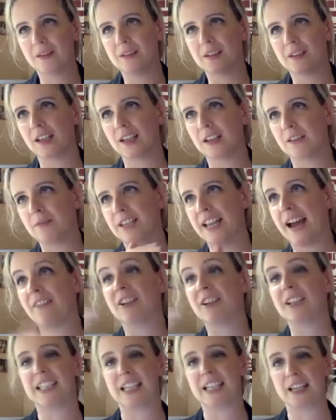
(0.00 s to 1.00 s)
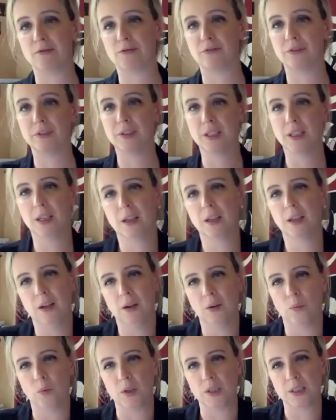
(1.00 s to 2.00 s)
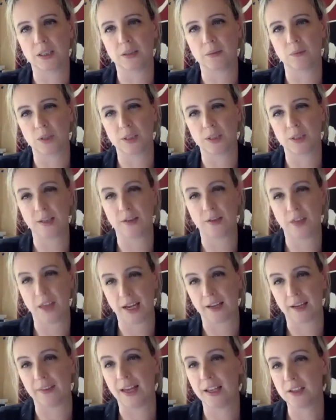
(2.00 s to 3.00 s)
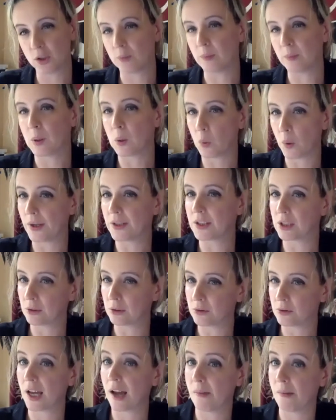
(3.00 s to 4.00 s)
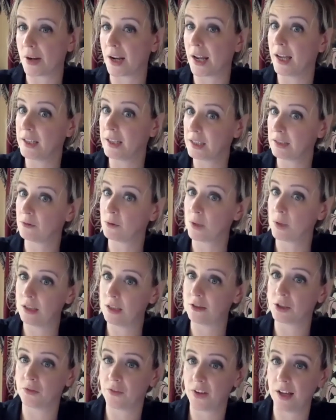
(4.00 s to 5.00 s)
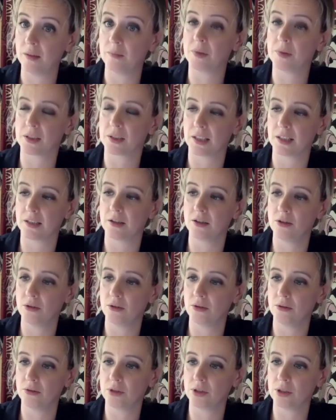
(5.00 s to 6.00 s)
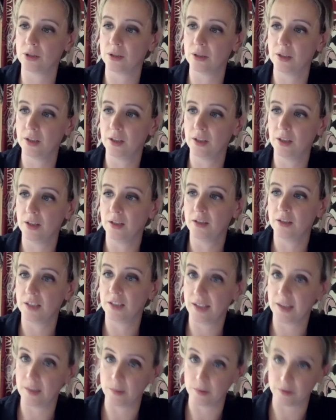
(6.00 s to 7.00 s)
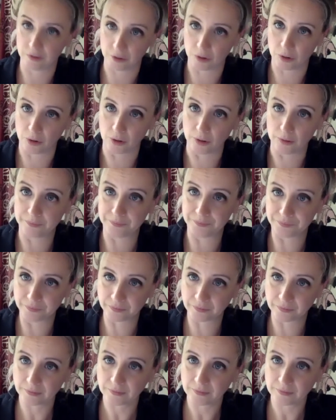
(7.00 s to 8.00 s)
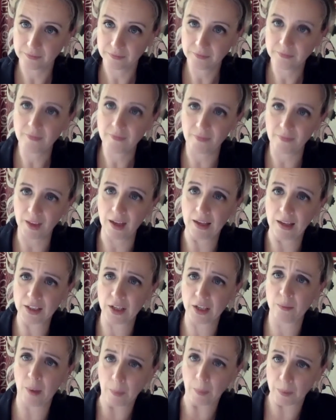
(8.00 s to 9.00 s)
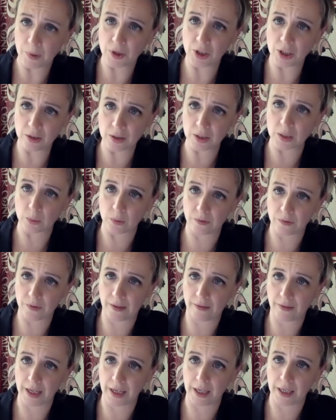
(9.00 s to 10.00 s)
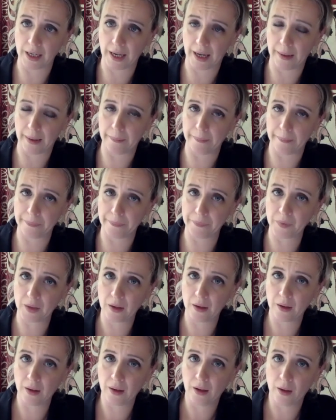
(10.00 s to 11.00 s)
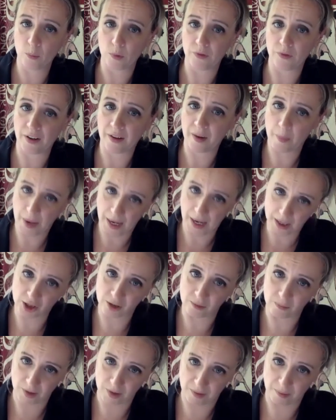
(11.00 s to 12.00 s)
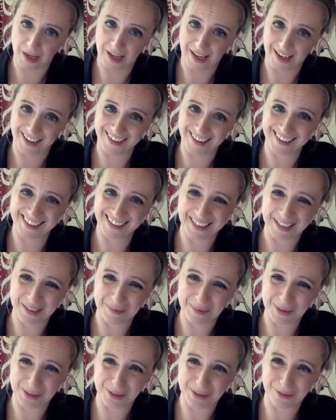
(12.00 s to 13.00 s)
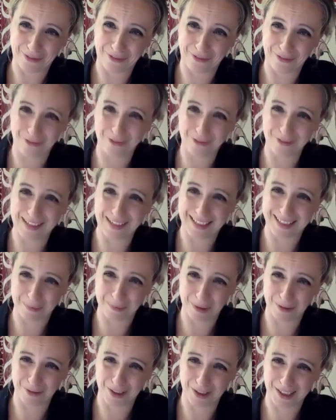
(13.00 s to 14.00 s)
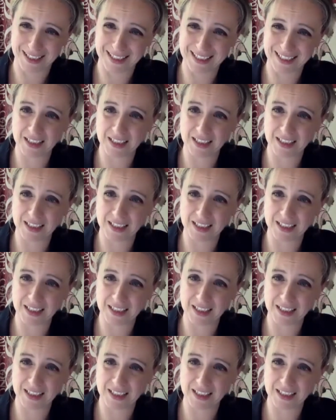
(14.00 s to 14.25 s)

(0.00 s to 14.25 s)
uh, narrative was was the thing and that took me quite a long time and i had to have quite a lot of help because i'd not done it before and so my producers were very um, were very patient with me in terms of letting me write